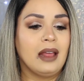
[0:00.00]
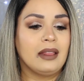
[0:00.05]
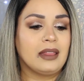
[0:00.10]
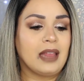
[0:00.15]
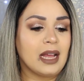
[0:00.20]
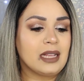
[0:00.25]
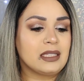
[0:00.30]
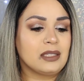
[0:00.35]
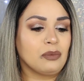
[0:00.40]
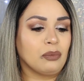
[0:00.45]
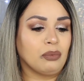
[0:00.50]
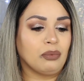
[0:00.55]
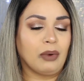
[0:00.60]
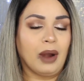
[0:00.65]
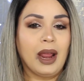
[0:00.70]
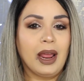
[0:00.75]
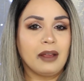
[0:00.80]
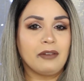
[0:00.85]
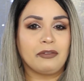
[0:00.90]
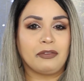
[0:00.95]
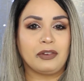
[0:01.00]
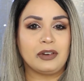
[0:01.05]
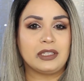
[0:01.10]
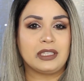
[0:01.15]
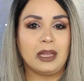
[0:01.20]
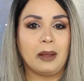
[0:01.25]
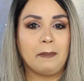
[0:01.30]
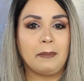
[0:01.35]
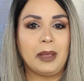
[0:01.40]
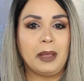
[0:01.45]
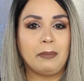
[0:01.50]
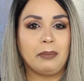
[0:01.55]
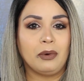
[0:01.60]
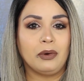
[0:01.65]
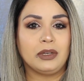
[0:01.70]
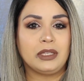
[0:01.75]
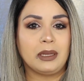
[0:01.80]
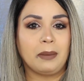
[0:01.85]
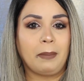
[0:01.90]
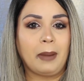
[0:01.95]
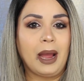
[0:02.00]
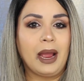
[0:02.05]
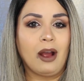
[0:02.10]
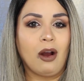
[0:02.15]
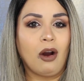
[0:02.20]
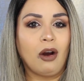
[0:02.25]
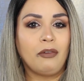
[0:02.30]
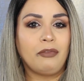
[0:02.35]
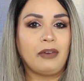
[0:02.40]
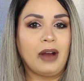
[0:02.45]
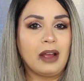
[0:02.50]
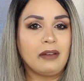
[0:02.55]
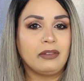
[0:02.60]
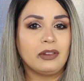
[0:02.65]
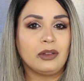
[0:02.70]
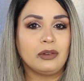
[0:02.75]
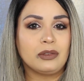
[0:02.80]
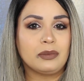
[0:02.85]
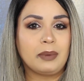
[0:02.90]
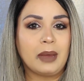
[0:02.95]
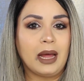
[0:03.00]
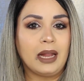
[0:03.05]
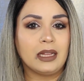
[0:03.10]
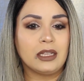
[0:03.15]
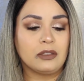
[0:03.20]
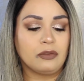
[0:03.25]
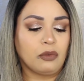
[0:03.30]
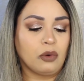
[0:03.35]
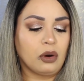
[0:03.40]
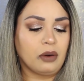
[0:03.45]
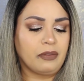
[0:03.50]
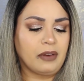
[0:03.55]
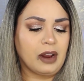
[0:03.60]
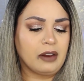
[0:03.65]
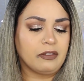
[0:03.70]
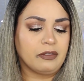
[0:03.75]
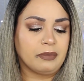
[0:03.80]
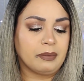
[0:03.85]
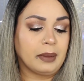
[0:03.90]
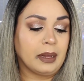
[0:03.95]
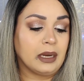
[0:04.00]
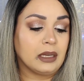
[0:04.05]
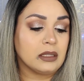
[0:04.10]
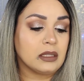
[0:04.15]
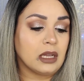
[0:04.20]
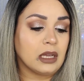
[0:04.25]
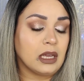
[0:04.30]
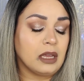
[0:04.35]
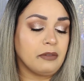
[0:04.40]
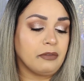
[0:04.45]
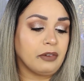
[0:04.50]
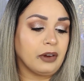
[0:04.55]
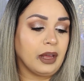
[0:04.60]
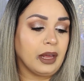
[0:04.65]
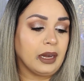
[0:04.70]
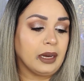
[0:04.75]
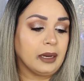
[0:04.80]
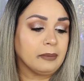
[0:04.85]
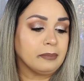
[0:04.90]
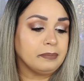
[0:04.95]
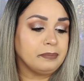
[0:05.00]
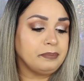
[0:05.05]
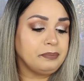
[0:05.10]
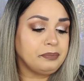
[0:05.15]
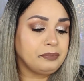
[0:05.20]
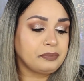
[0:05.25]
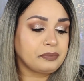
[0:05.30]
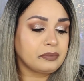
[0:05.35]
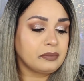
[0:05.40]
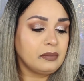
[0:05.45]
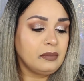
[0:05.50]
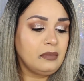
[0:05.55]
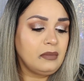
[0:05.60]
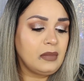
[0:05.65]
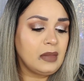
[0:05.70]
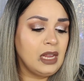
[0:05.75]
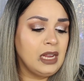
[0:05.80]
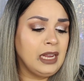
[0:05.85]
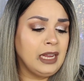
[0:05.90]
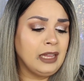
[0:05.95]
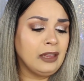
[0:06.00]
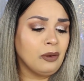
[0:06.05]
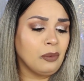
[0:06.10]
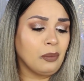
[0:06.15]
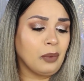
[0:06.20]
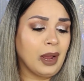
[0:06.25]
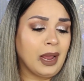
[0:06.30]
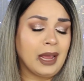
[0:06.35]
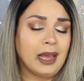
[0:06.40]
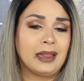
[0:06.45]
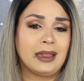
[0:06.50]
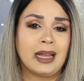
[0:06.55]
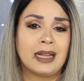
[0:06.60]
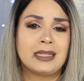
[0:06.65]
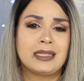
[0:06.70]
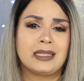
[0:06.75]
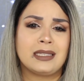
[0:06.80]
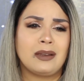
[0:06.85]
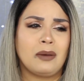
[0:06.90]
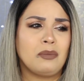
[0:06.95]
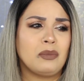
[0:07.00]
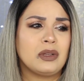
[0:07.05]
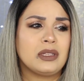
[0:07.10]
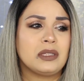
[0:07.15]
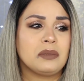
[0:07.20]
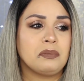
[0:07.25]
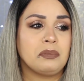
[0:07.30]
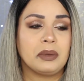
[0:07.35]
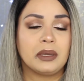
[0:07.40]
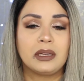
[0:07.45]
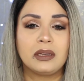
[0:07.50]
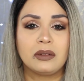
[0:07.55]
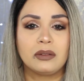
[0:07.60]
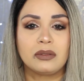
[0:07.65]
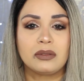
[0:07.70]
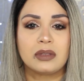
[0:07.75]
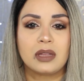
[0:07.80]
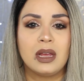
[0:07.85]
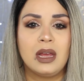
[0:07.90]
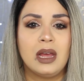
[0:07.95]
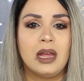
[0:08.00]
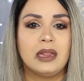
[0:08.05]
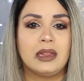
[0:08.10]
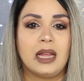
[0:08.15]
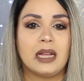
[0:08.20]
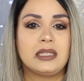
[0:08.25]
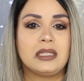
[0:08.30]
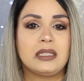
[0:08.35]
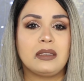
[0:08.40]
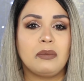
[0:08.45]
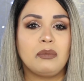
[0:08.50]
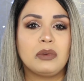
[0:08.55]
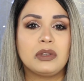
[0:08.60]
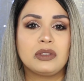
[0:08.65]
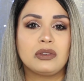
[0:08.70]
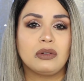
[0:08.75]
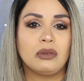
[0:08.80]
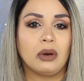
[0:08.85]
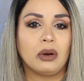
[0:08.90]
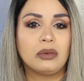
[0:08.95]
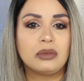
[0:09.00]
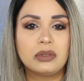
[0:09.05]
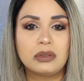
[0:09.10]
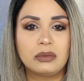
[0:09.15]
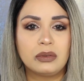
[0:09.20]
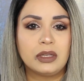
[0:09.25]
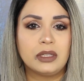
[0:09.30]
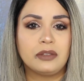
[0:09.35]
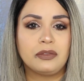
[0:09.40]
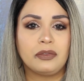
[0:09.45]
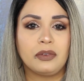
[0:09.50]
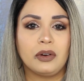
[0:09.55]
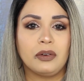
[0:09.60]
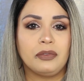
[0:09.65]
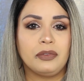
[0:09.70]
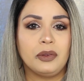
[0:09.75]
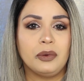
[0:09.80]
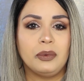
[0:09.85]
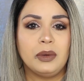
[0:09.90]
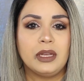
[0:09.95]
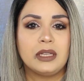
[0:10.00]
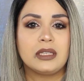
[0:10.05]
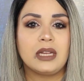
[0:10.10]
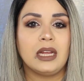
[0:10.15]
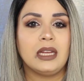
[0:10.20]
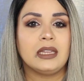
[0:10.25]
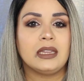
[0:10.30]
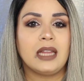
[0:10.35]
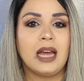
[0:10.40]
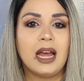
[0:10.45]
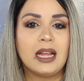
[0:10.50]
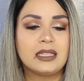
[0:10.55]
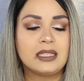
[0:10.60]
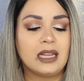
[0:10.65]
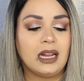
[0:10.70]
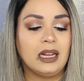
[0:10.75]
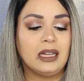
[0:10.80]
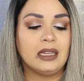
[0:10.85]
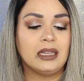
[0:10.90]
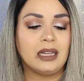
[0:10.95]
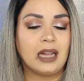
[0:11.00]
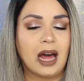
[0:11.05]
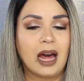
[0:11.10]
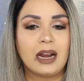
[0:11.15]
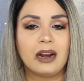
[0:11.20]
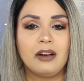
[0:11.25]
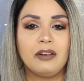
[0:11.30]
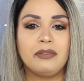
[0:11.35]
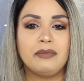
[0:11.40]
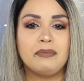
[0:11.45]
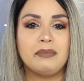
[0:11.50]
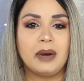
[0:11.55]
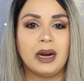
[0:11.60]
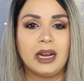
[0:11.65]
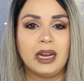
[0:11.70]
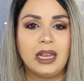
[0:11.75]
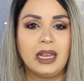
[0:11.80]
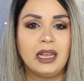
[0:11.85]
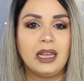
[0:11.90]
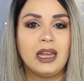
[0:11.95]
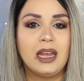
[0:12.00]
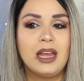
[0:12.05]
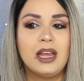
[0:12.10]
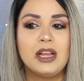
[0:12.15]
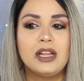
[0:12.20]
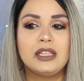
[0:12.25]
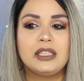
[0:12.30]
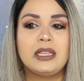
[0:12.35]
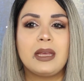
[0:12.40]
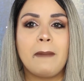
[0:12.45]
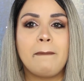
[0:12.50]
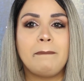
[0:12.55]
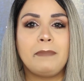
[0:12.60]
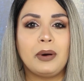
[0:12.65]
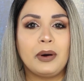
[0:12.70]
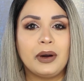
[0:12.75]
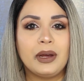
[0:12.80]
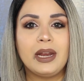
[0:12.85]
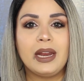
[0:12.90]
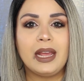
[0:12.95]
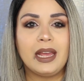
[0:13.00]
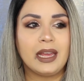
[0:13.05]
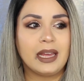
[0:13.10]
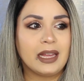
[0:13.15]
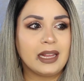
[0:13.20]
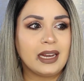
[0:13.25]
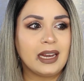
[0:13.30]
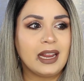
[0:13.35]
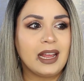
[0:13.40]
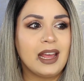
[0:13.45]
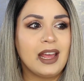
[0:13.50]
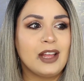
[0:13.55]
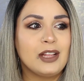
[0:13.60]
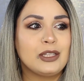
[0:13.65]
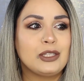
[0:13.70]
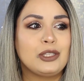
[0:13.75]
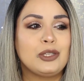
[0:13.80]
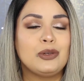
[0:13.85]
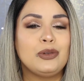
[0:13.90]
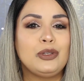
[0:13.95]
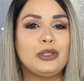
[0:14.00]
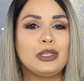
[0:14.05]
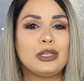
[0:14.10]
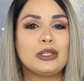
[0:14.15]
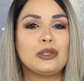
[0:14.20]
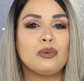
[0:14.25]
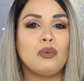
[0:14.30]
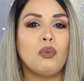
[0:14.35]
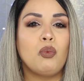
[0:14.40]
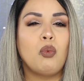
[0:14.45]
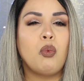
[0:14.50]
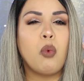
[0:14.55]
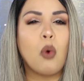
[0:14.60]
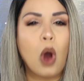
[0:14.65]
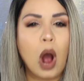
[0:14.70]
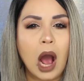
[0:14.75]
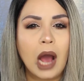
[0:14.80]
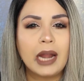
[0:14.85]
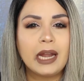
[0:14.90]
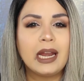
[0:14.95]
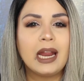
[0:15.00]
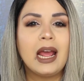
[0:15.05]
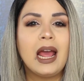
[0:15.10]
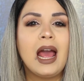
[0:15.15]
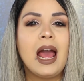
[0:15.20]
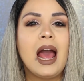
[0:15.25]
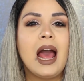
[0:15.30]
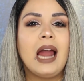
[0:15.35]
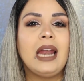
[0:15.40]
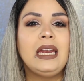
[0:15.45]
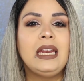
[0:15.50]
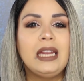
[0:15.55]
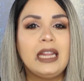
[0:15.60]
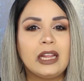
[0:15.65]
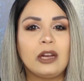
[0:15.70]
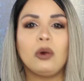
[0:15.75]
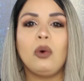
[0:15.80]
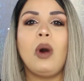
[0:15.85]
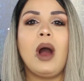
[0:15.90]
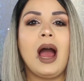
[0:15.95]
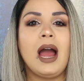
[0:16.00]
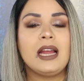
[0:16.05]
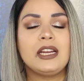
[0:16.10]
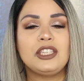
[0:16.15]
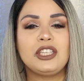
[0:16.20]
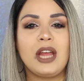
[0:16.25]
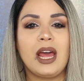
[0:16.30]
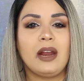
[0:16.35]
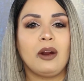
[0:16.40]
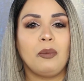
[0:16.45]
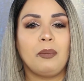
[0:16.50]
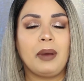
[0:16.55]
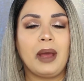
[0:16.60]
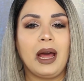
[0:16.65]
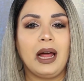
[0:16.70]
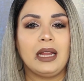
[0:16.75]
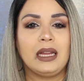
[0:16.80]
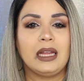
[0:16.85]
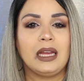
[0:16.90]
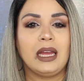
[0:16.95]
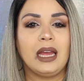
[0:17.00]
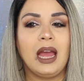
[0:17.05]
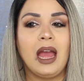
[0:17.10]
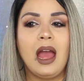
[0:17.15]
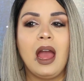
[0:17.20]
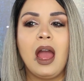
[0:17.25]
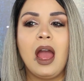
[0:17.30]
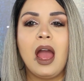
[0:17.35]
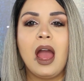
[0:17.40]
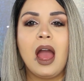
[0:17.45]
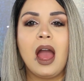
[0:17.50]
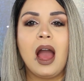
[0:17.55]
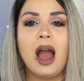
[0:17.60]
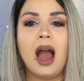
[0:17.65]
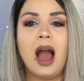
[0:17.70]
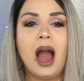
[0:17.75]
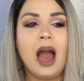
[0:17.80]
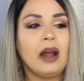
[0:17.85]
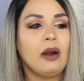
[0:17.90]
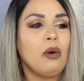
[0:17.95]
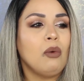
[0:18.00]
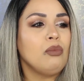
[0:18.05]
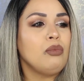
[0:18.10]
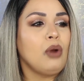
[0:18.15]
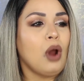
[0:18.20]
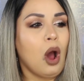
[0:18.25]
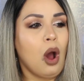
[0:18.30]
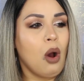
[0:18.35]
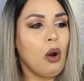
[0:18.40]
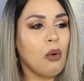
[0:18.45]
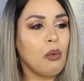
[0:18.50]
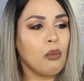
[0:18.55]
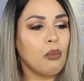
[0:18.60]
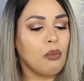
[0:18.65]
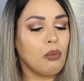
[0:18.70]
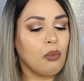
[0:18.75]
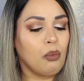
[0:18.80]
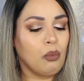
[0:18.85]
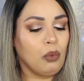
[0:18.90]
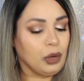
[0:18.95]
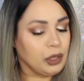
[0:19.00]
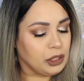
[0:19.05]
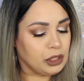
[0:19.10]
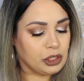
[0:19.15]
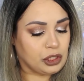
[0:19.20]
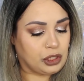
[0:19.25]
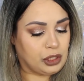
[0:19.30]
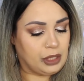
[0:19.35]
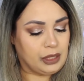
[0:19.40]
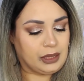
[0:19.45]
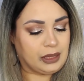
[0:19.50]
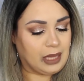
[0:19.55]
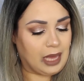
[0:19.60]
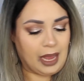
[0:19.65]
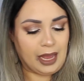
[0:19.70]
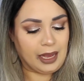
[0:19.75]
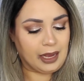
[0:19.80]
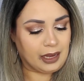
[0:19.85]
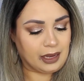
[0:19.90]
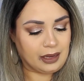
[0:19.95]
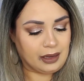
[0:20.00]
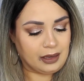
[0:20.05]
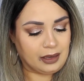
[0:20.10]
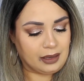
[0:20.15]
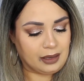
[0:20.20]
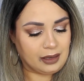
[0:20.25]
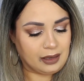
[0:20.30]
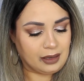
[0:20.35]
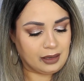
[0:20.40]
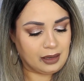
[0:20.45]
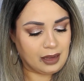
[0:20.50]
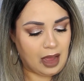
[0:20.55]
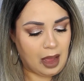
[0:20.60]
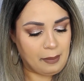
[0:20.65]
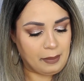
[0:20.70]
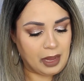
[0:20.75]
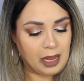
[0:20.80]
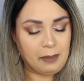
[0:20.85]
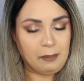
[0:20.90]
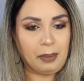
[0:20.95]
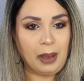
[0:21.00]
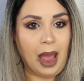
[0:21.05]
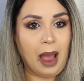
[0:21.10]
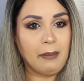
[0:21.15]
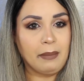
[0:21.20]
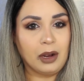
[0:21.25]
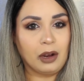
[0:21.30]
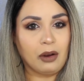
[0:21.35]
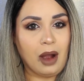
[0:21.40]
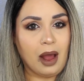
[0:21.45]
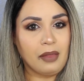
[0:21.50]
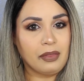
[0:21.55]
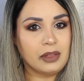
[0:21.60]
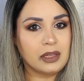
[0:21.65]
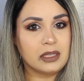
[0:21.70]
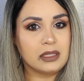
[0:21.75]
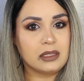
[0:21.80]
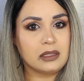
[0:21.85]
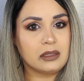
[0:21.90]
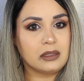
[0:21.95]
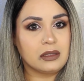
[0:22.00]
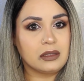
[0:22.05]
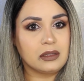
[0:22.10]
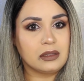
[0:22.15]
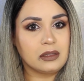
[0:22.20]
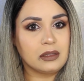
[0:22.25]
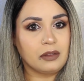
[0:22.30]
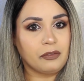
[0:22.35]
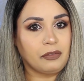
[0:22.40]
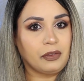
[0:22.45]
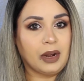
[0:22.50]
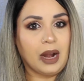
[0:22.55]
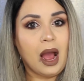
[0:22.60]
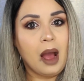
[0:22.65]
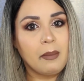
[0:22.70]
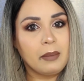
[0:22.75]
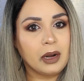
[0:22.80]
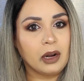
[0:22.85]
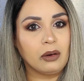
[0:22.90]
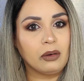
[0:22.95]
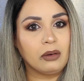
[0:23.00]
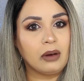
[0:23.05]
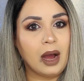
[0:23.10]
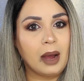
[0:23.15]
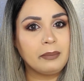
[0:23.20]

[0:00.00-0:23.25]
That's rent for some people to buy all five of those palettes, 4 or 5 palettes, I keep forgetting. Either way, that's someone's bills. That's someone's groceries for a few weeks. Like, that's a lot of money to put in to just one little eyeshadow palette. I don't know what she think. I mean, Pat McGrath is phenomenal.